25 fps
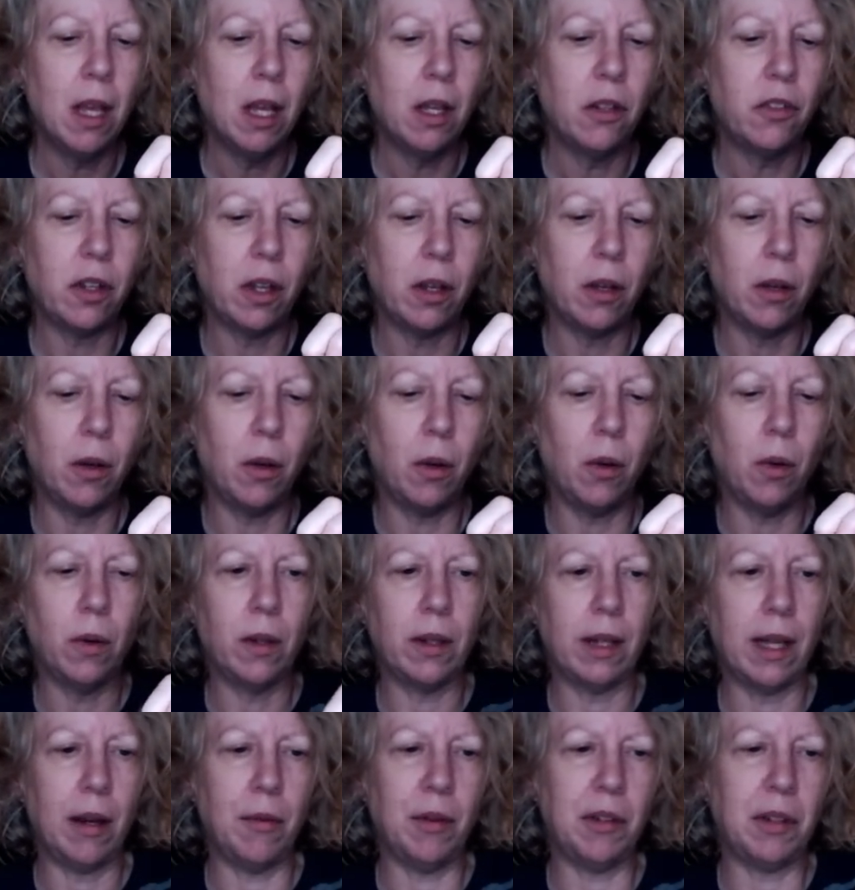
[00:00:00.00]

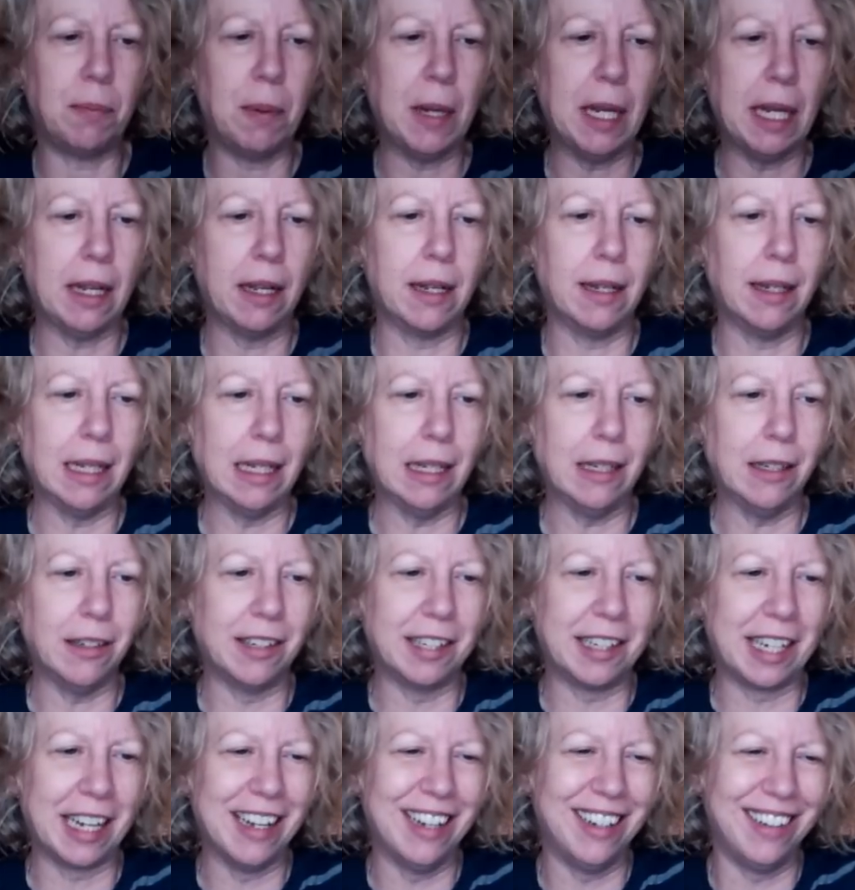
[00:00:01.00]
So that one's being
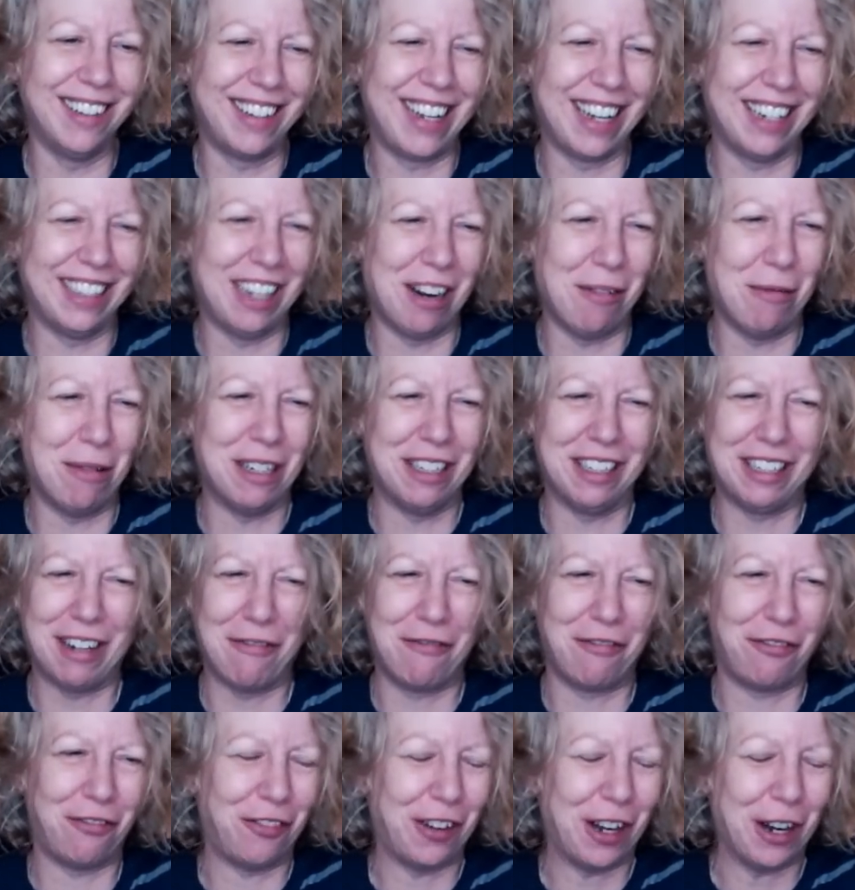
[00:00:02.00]
cleansed because it was
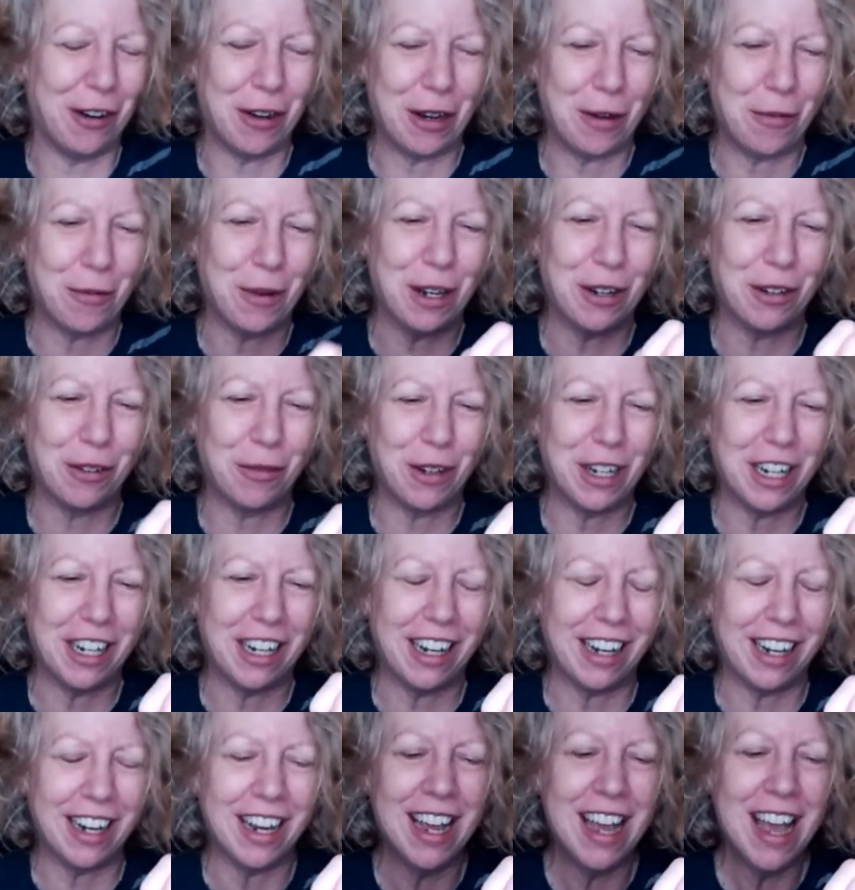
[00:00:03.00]
a very weird
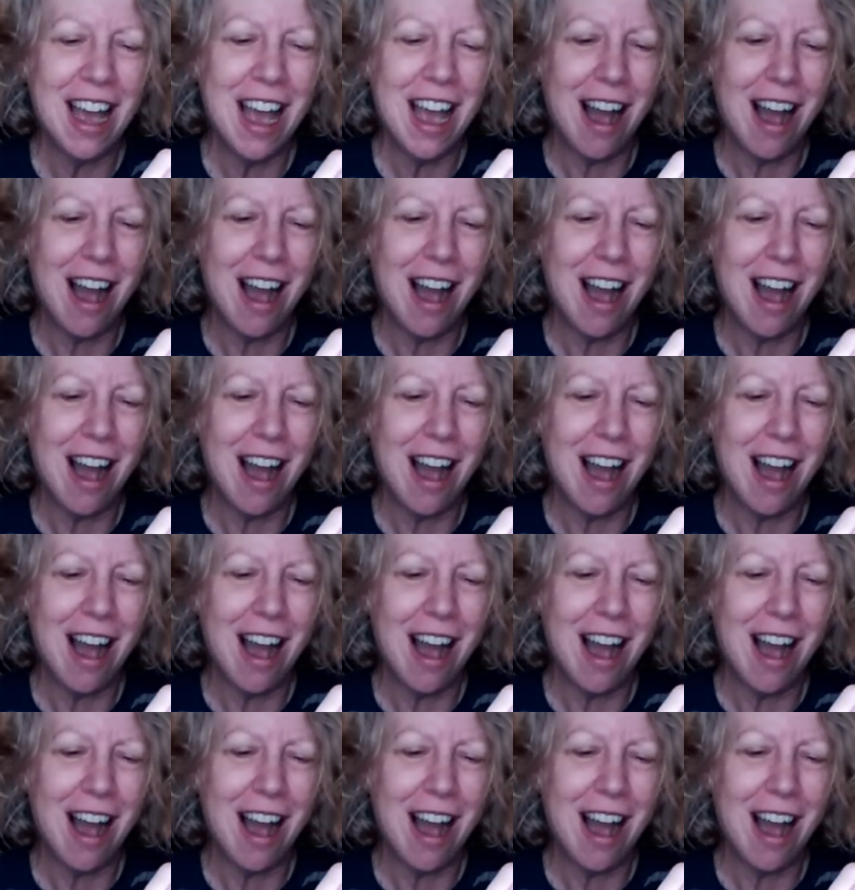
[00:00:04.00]
reading.